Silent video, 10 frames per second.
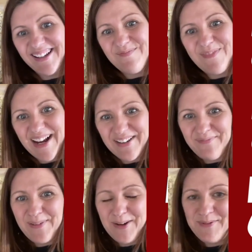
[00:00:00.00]
bag of
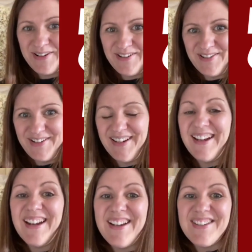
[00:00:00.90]
popcorn.
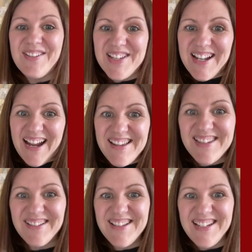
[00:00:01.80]
So tonight's
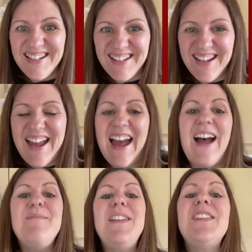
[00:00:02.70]
sorted. I
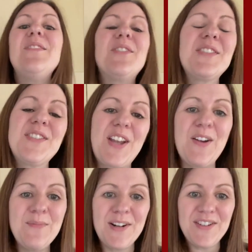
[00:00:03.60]
miss you all so
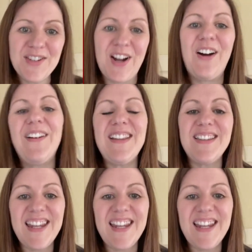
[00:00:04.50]
much. Can't wait to see